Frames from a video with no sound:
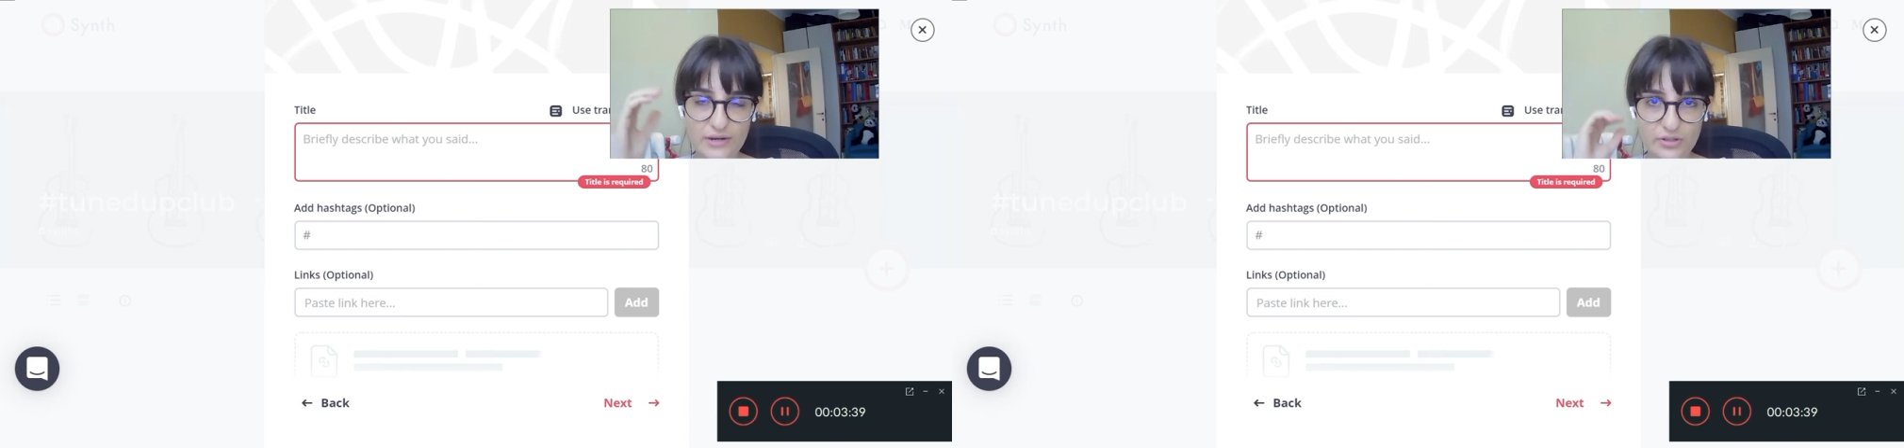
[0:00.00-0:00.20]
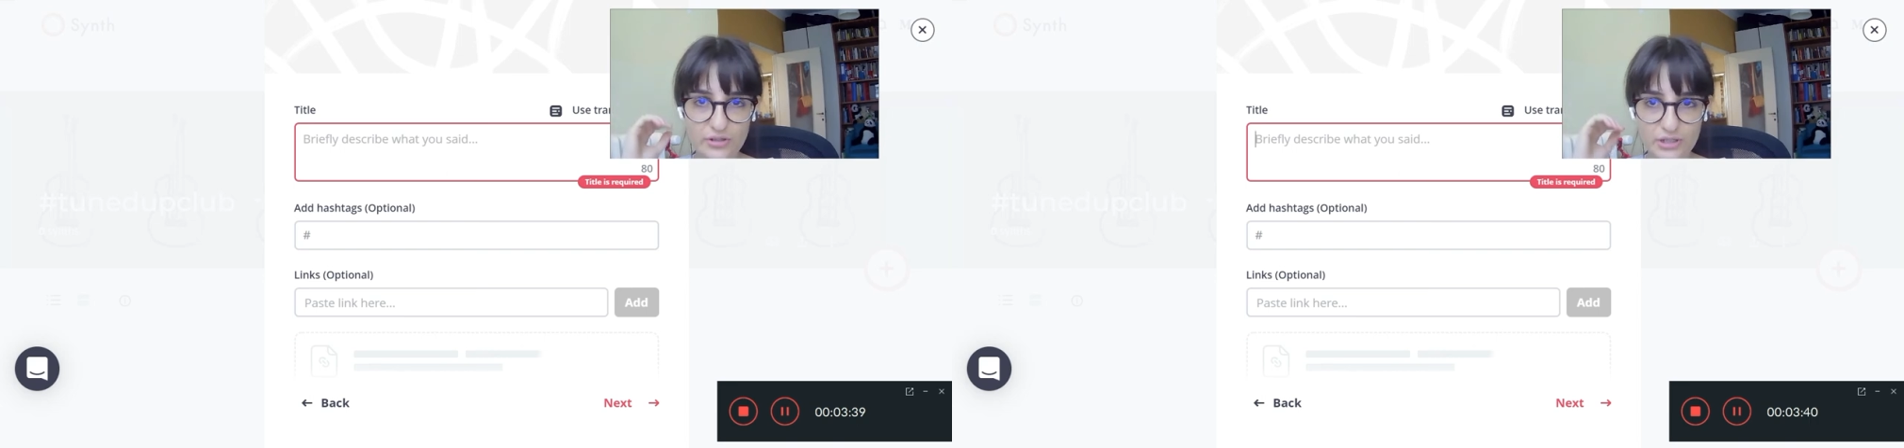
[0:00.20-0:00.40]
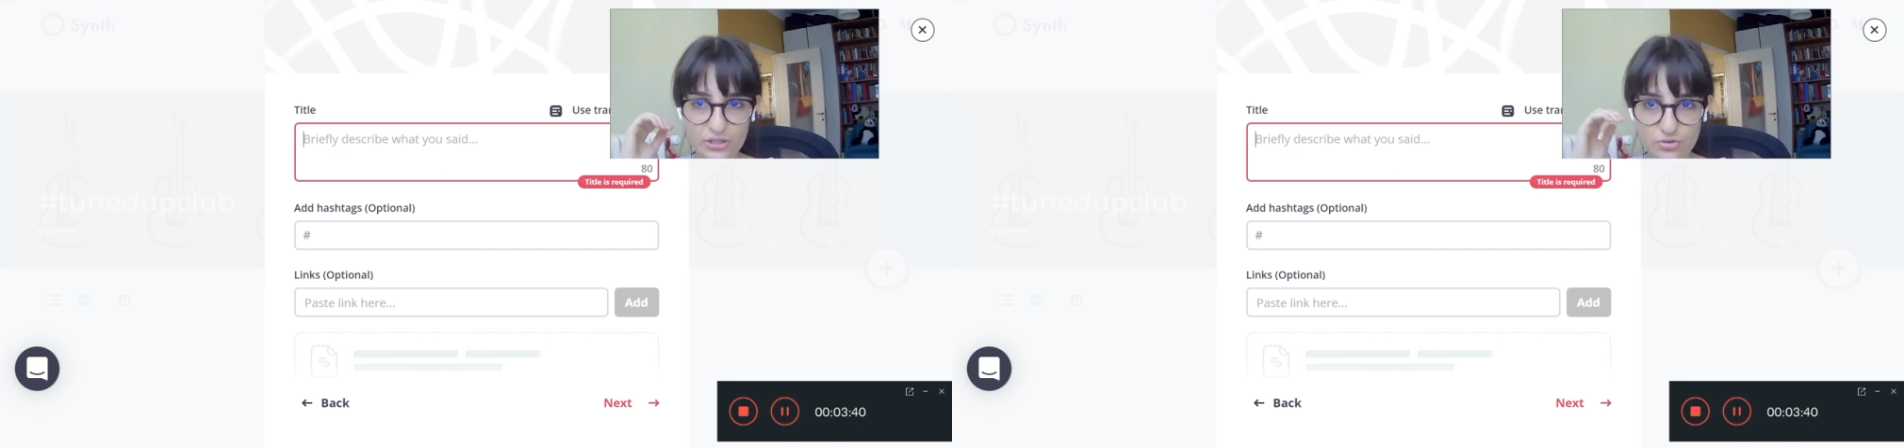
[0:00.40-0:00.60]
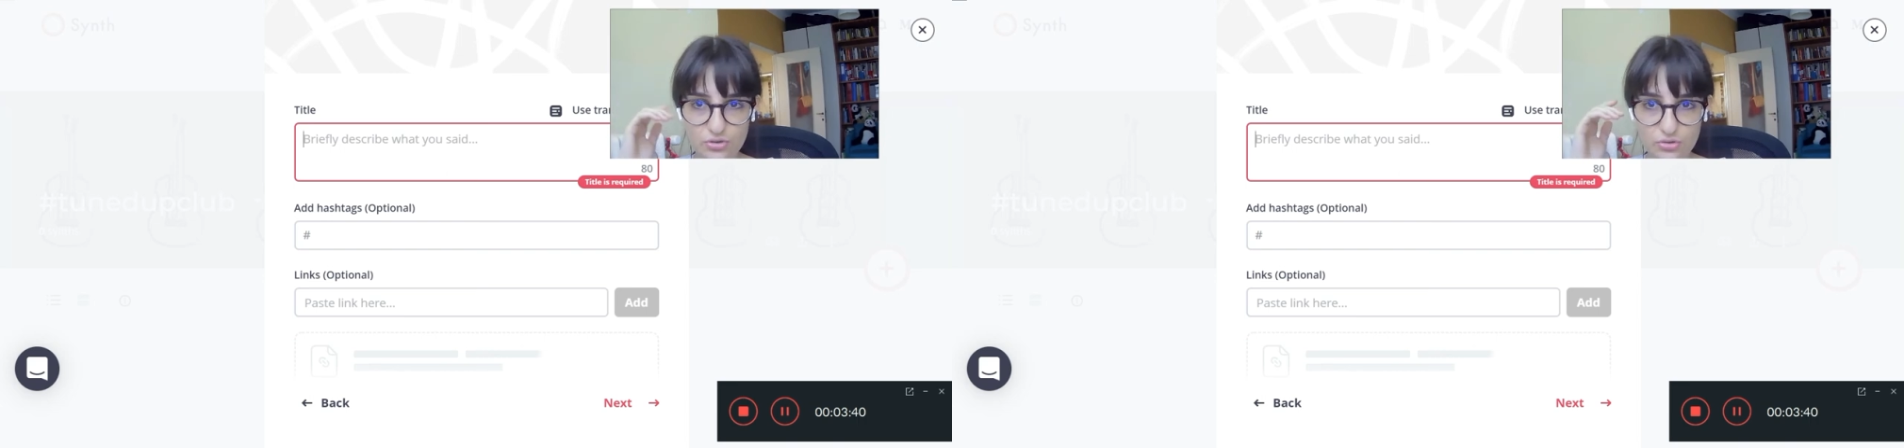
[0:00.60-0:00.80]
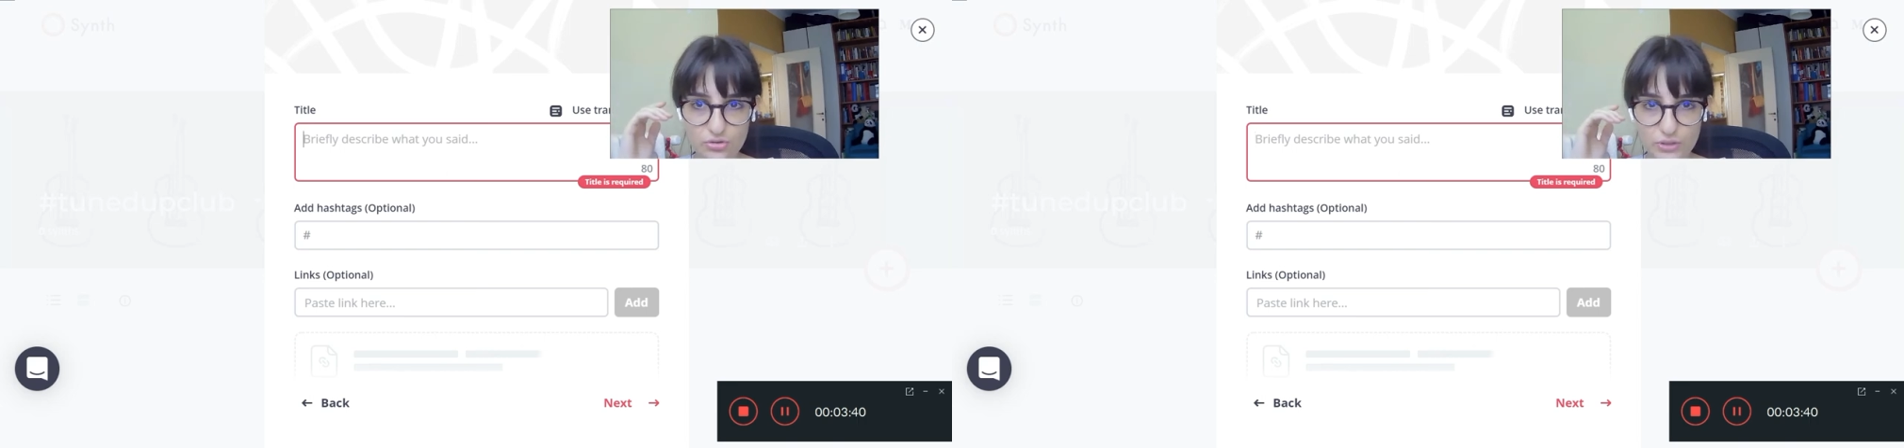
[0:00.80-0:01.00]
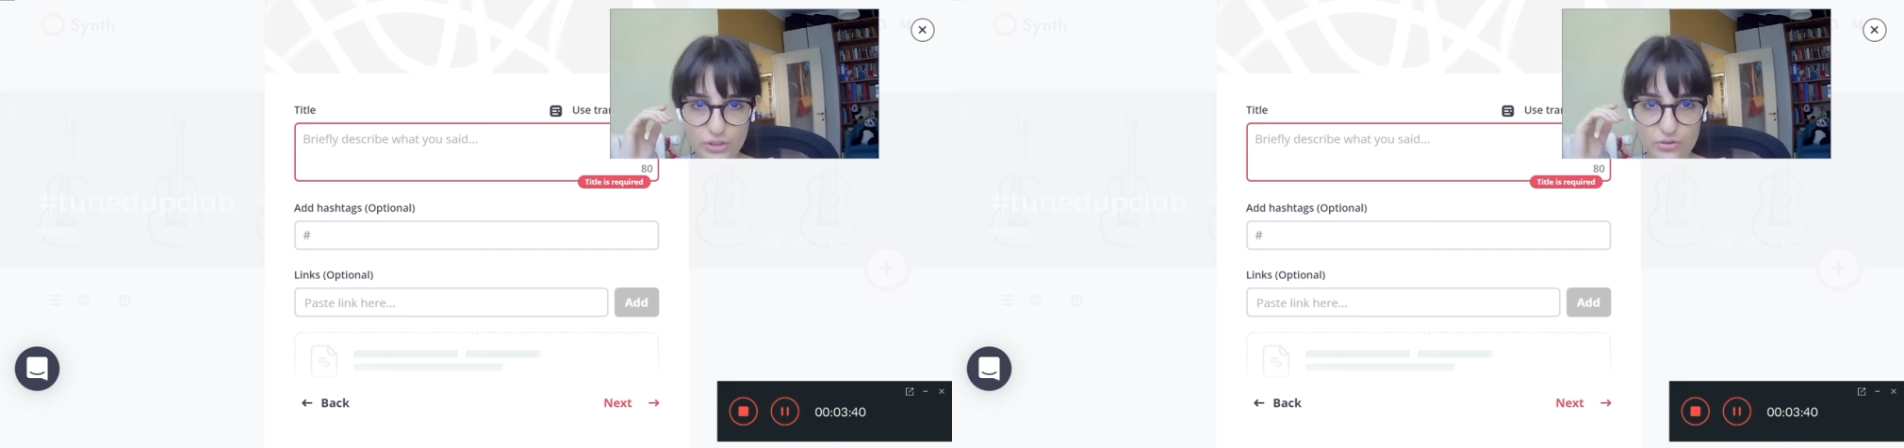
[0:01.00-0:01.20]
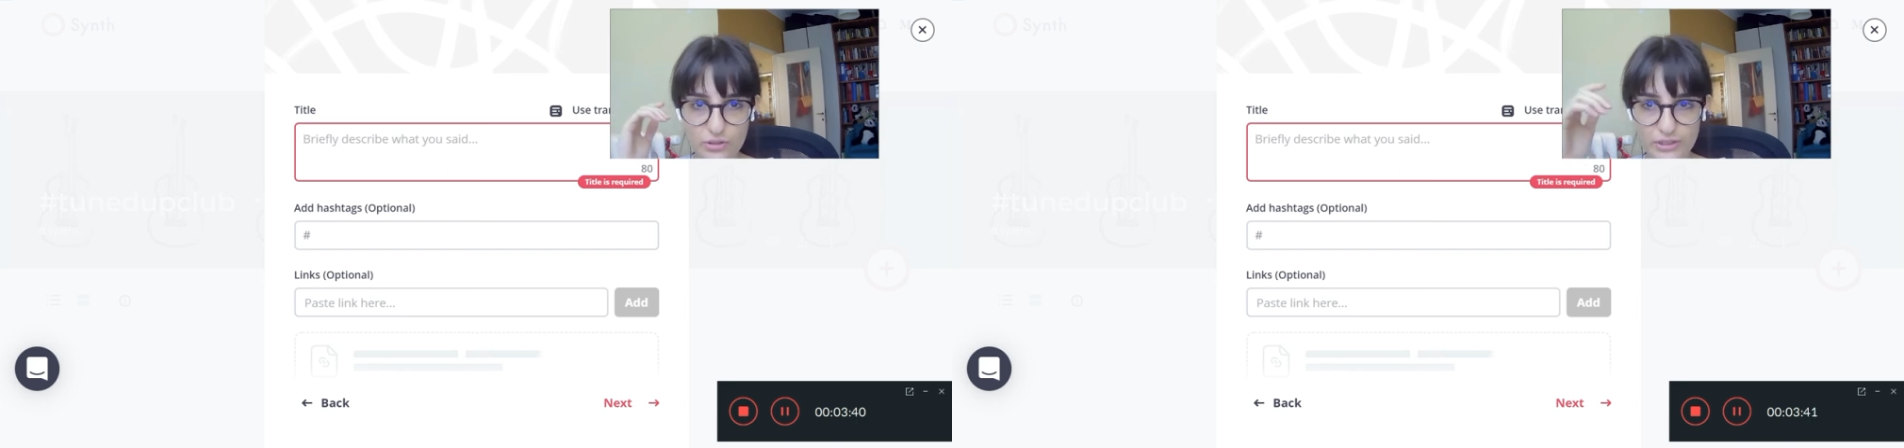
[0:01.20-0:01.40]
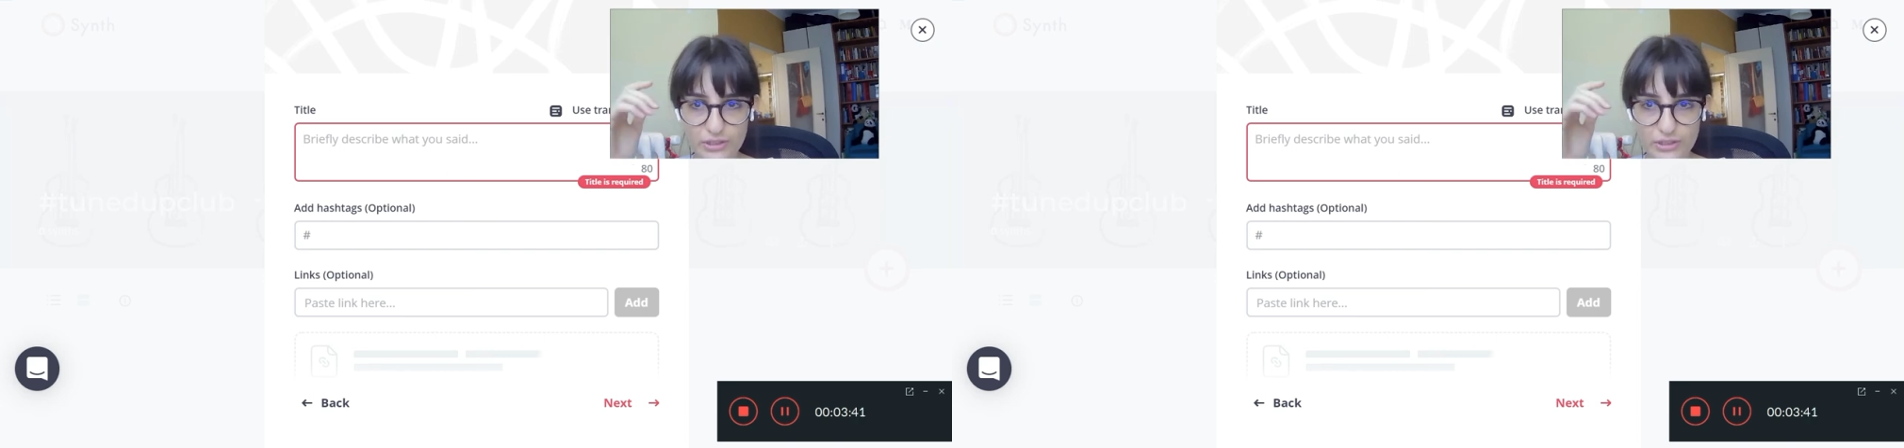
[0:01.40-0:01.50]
in your audio recording,